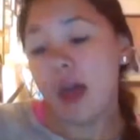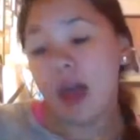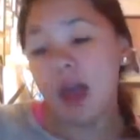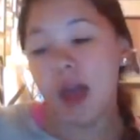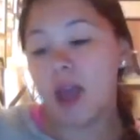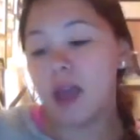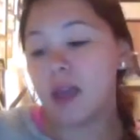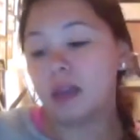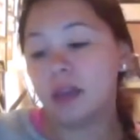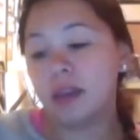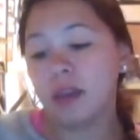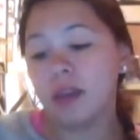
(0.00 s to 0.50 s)

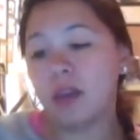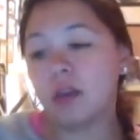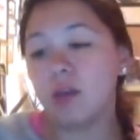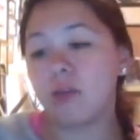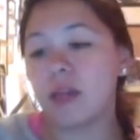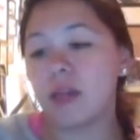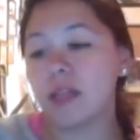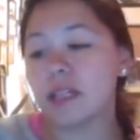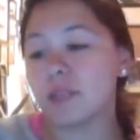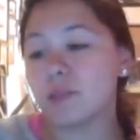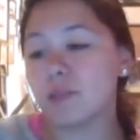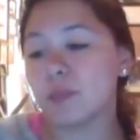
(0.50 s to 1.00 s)
And you know,
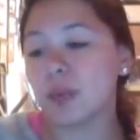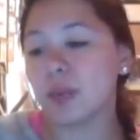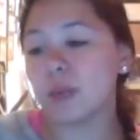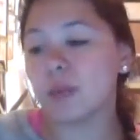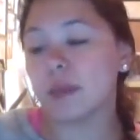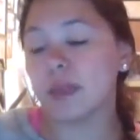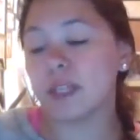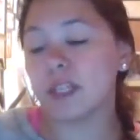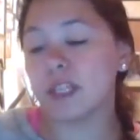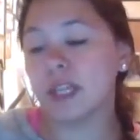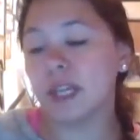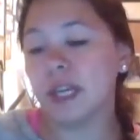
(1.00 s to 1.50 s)
that's pretty
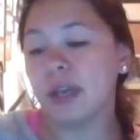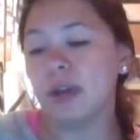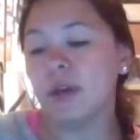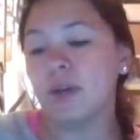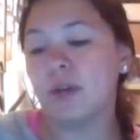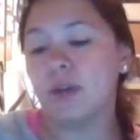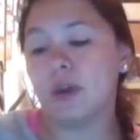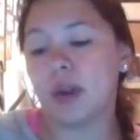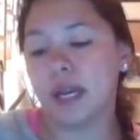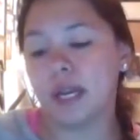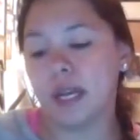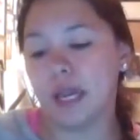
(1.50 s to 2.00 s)
much
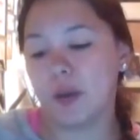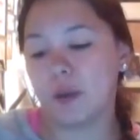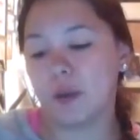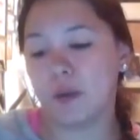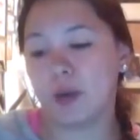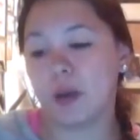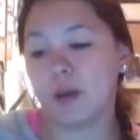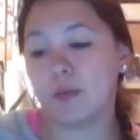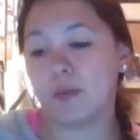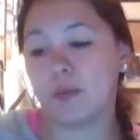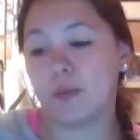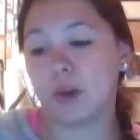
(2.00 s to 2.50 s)
it. Right now
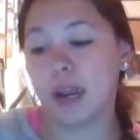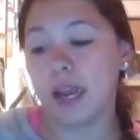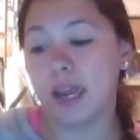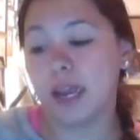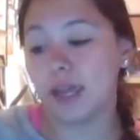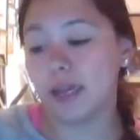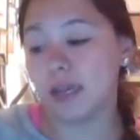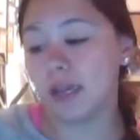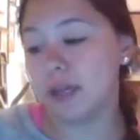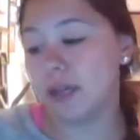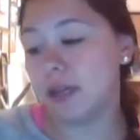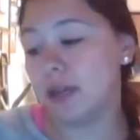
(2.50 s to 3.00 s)
we're on
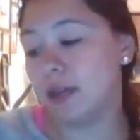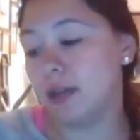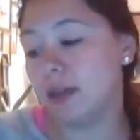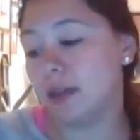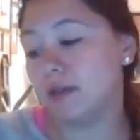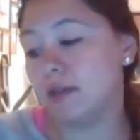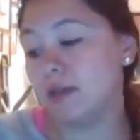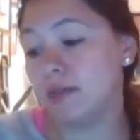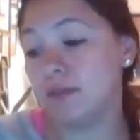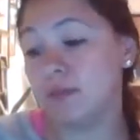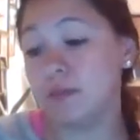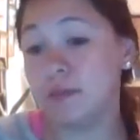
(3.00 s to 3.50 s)
break,
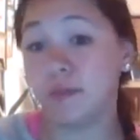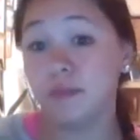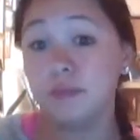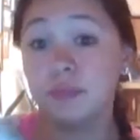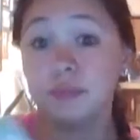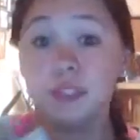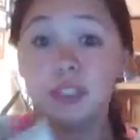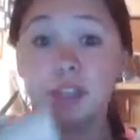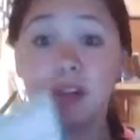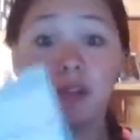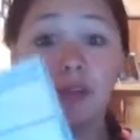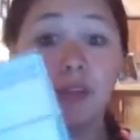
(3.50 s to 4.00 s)

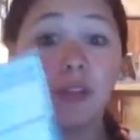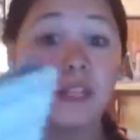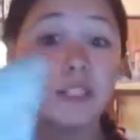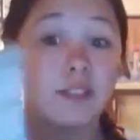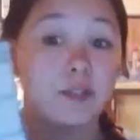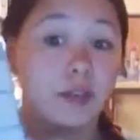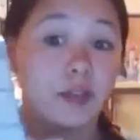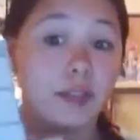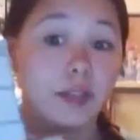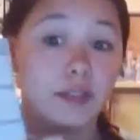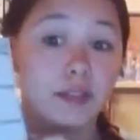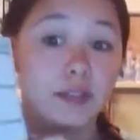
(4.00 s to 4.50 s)
so that's
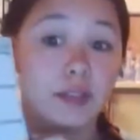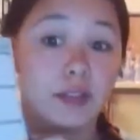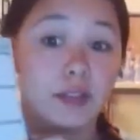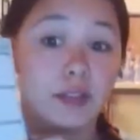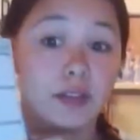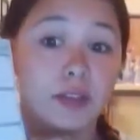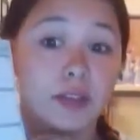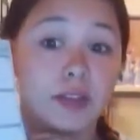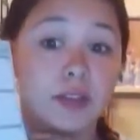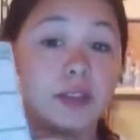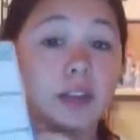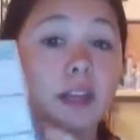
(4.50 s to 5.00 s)
why there's
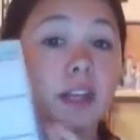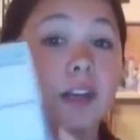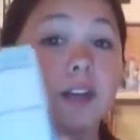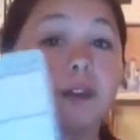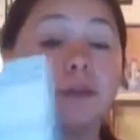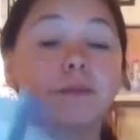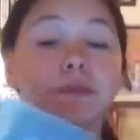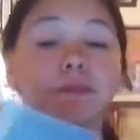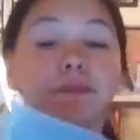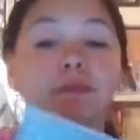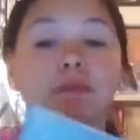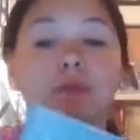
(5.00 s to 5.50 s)
nothing in
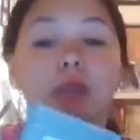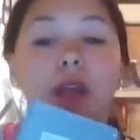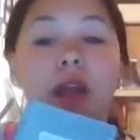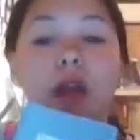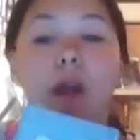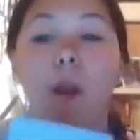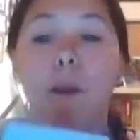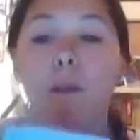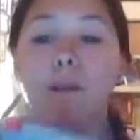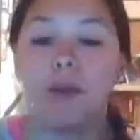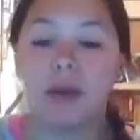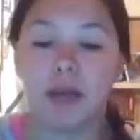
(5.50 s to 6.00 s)
here.
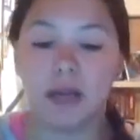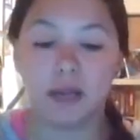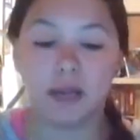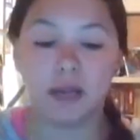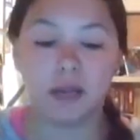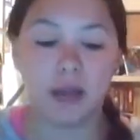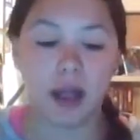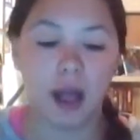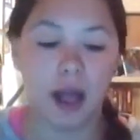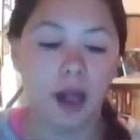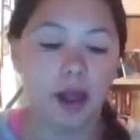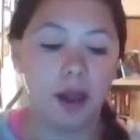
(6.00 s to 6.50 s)

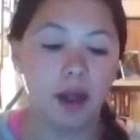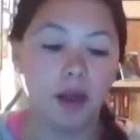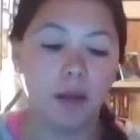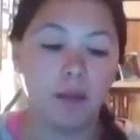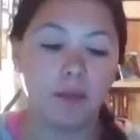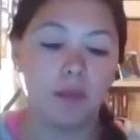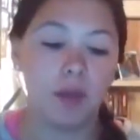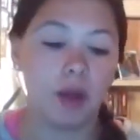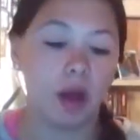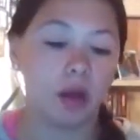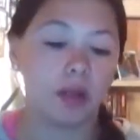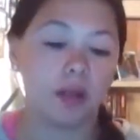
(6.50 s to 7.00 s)
But
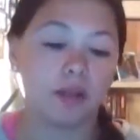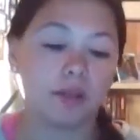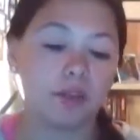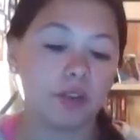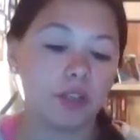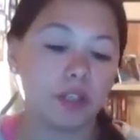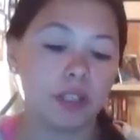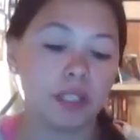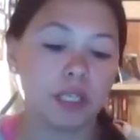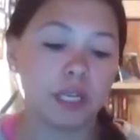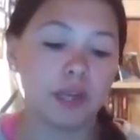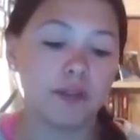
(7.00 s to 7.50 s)
on the
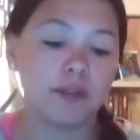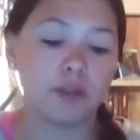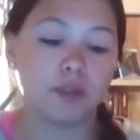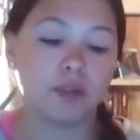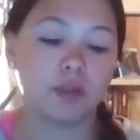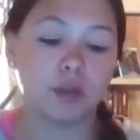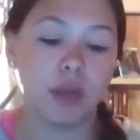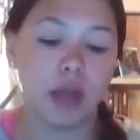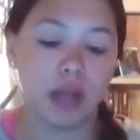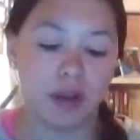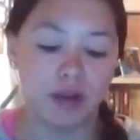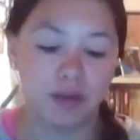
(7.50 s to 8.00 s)
first day of
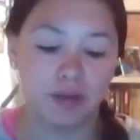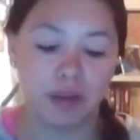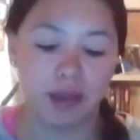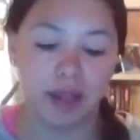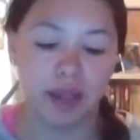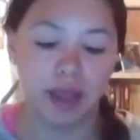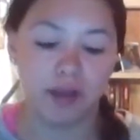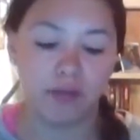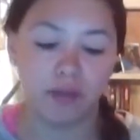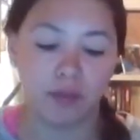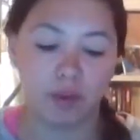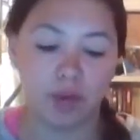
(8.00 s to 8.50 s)
school, I already
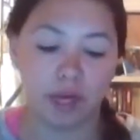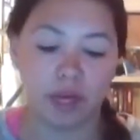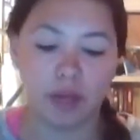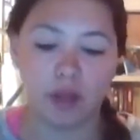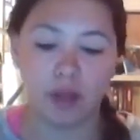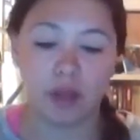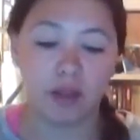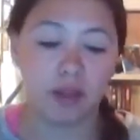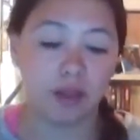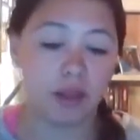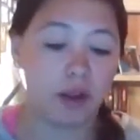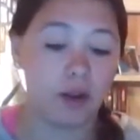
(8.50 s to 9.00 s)
have written
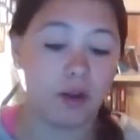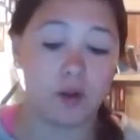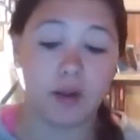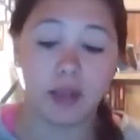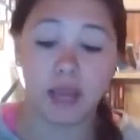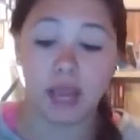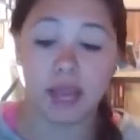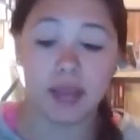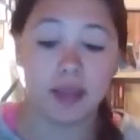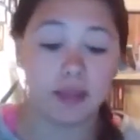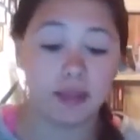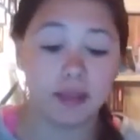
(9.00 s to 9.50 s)
on there,
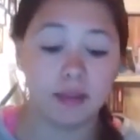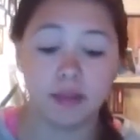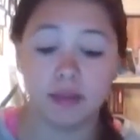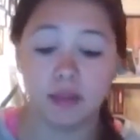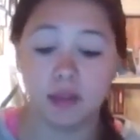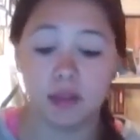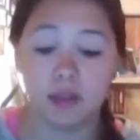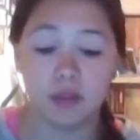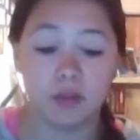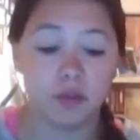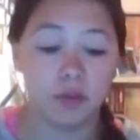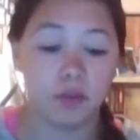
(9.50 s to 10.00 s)
okay, this
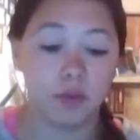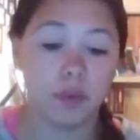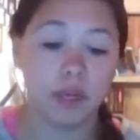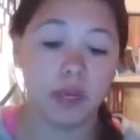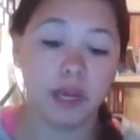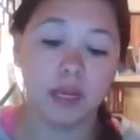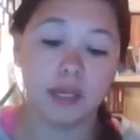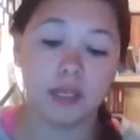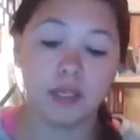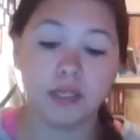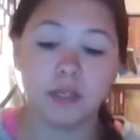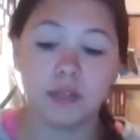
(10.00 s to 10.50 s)
is what we
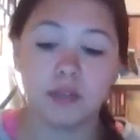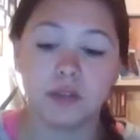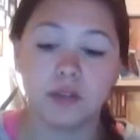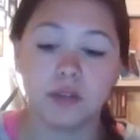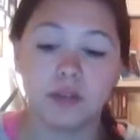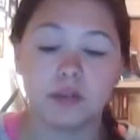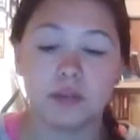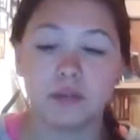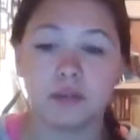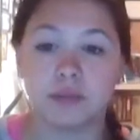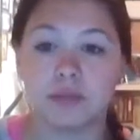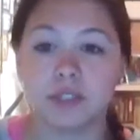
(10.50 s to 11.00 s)
got to
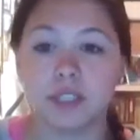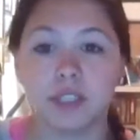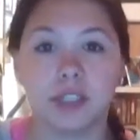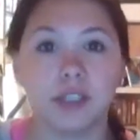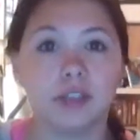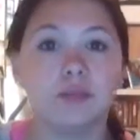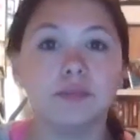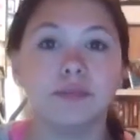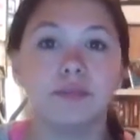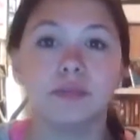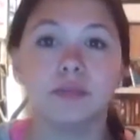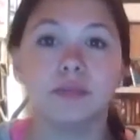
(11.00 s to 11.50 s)
do. You
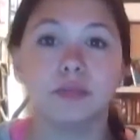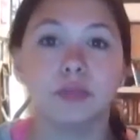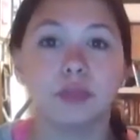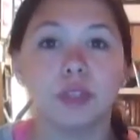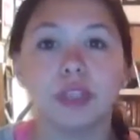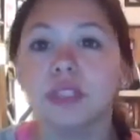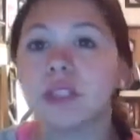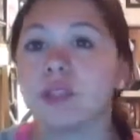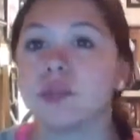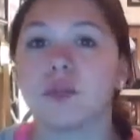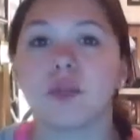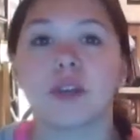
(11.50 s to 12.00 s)
know,
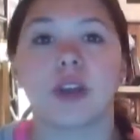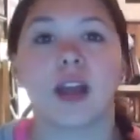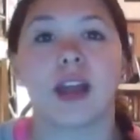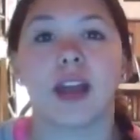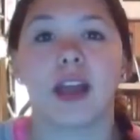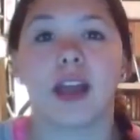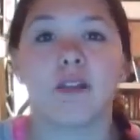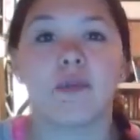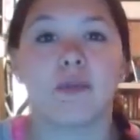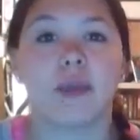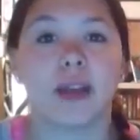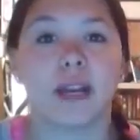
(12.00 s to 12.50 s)
this is when I
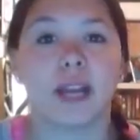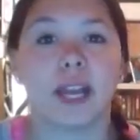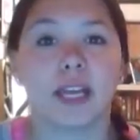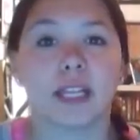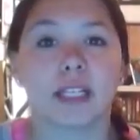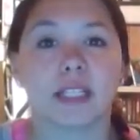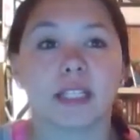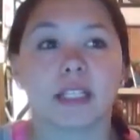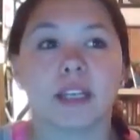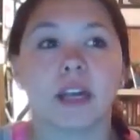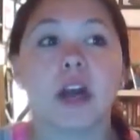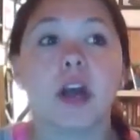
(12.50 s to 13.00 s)
have my
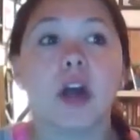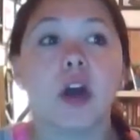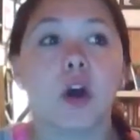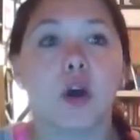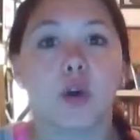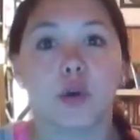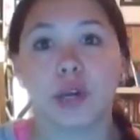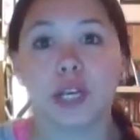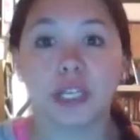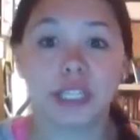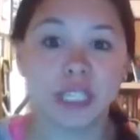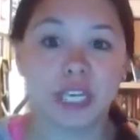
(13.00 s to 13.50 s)
next
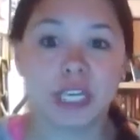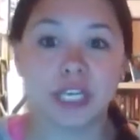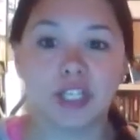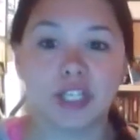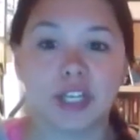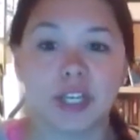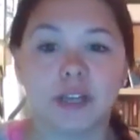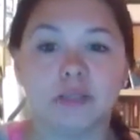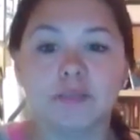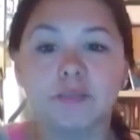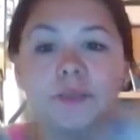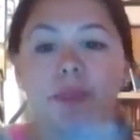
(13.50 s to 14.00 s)

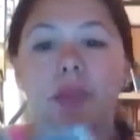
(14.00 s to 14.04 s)
orientation.